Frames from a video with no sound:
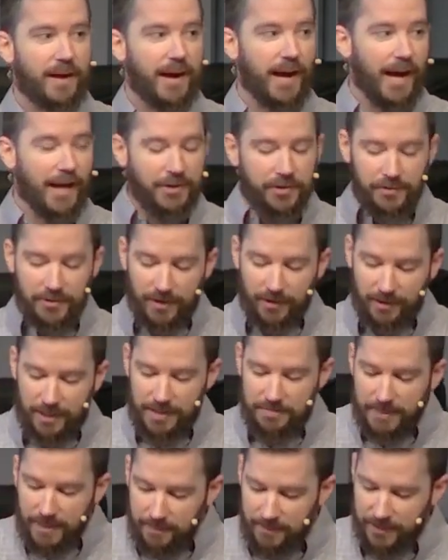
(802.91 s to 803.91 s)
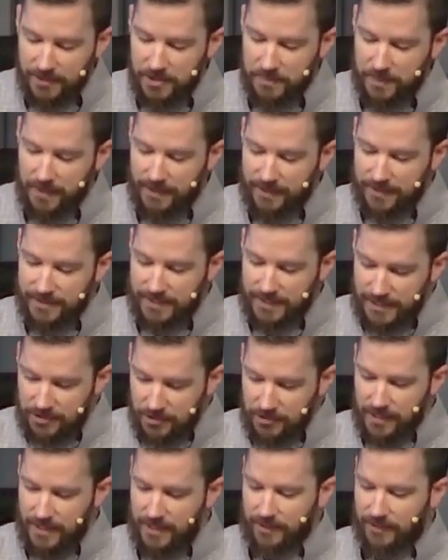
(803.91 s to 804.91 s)
honor their commitments because
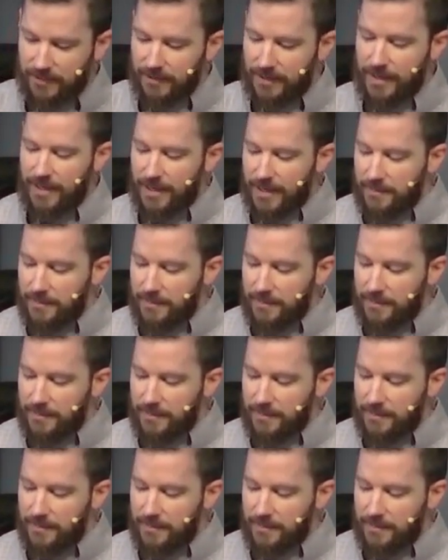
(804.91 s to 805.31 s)
these are here